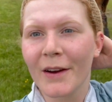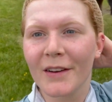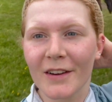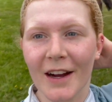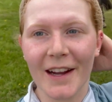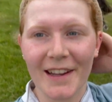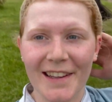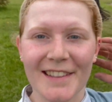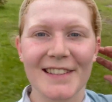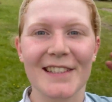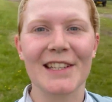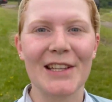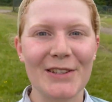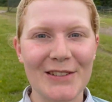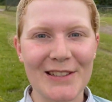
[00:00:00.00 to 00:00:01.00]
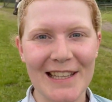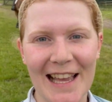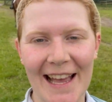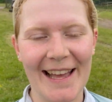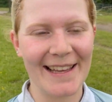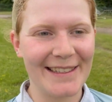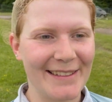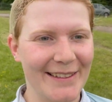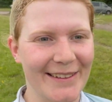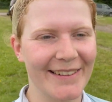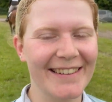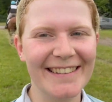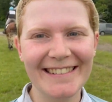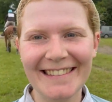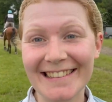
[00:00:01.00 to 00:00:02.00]
Right, excuse the hairdo.
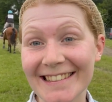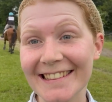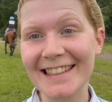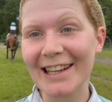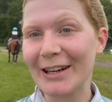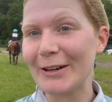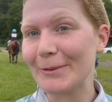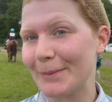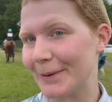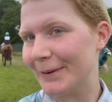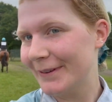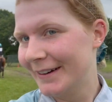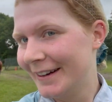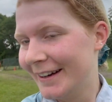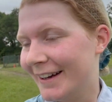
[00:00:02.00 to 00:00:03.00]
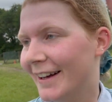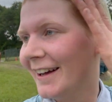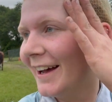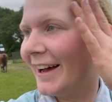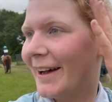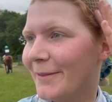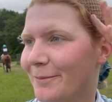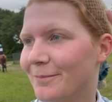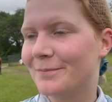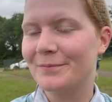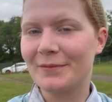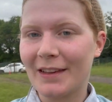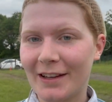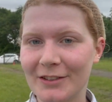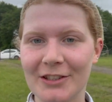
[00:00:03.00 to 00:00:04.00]
terrible.
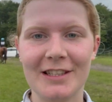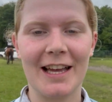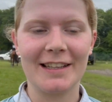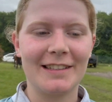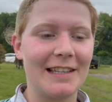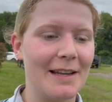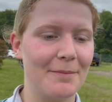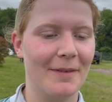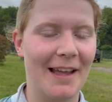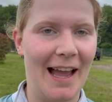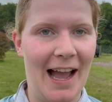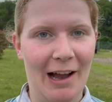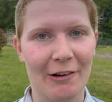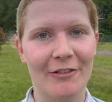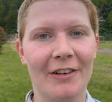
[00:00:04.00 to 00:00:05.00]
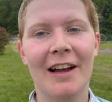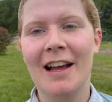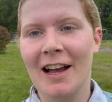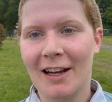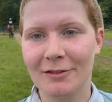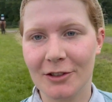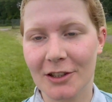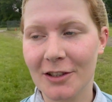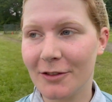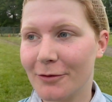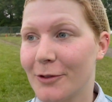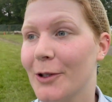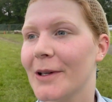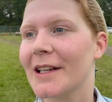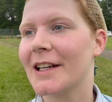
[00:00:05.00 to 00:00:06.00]
Just had to take my hat off and just
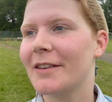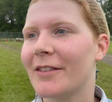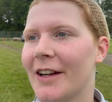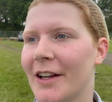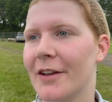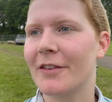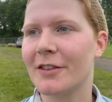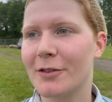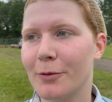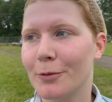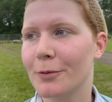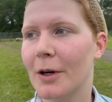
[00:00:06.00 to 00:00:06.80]
quickly ran over to